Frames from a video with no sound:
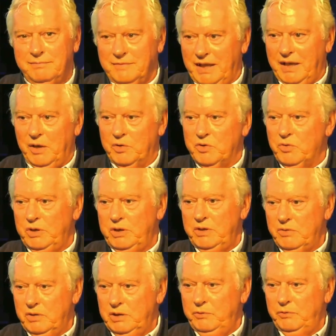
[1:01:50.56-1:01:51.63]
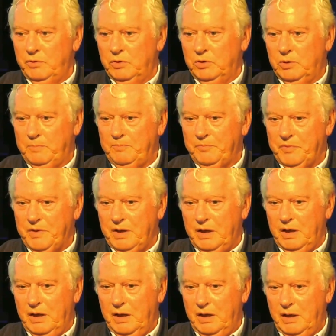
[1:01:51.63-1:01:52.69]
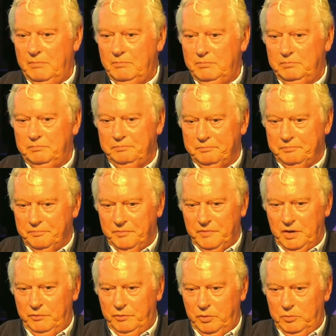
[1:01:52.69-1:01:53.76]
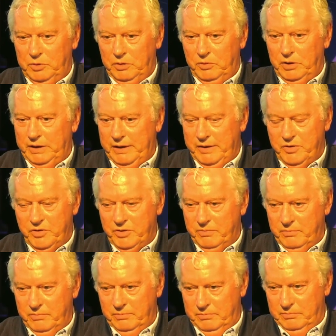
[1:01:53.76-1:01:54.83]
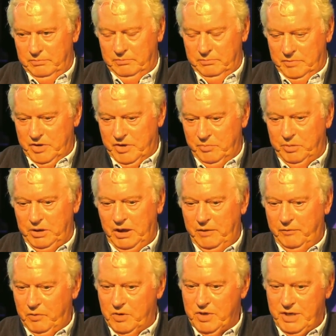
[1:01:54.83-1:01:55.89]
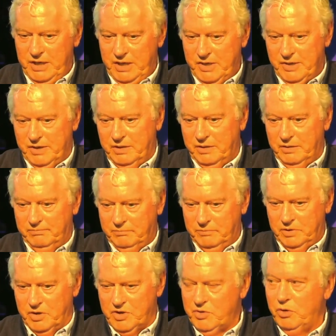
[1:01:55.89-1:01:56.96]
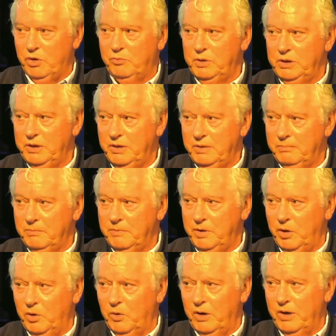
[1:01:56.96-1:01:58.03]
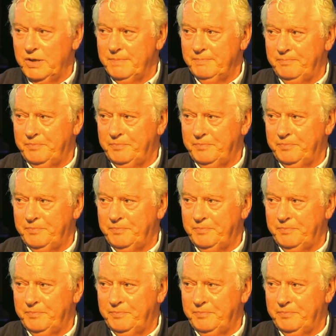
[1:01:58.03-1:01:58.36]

now, 2024, um, a Formula One engine supply for a season cost 12 million euros.